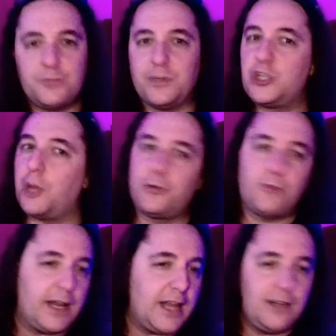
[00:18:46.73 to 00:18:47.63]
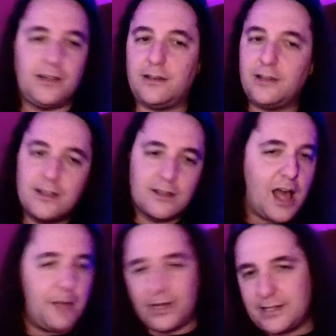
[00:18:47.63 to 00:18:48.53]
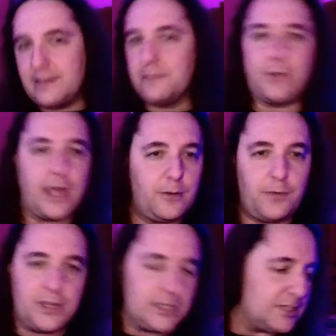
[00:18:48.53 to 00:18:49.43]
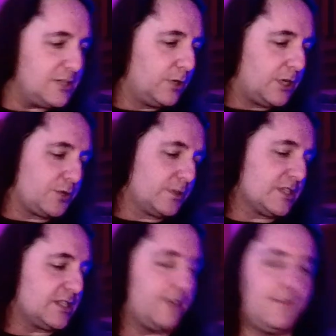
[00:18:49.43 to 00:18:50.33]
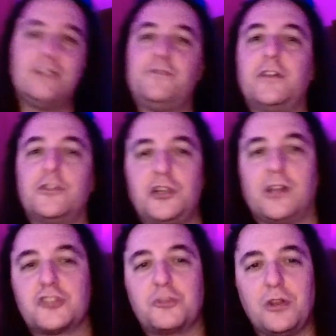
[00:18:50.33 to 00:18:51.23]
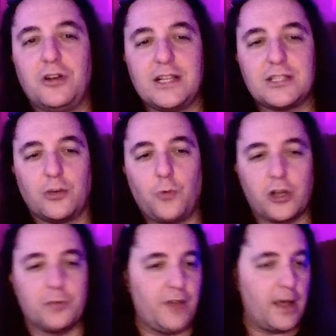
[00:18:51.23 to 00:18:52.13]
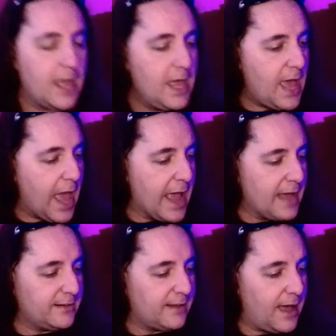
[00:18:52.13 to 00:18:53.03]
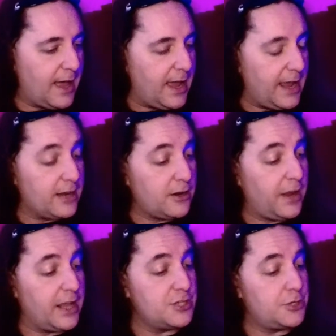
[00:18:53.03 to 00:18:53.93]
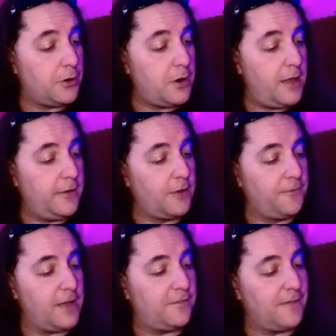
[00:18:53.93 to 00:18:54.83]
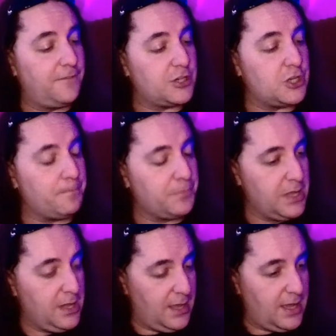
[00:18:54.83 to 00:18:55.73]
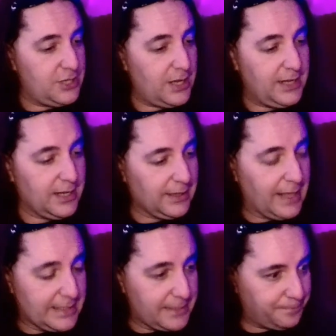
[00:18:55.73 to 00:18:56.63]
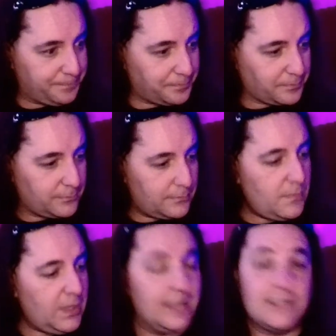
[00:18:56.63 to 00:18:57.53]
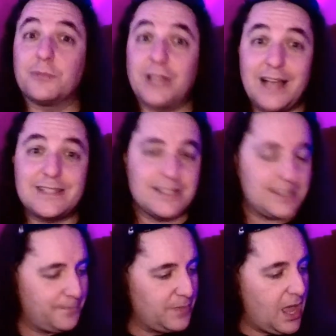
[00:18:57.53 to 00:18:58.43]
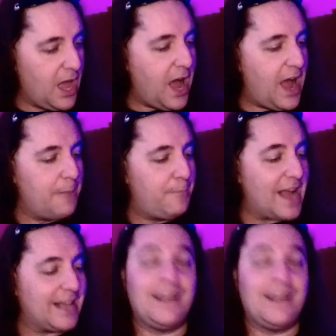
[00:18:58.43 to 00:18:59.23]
jumping right in and commenting and playing with us and doing all sorts of stuff in the Philagelos community. So welcome, Doug. And here is your fan fiction. I need a light and some glasses. Back in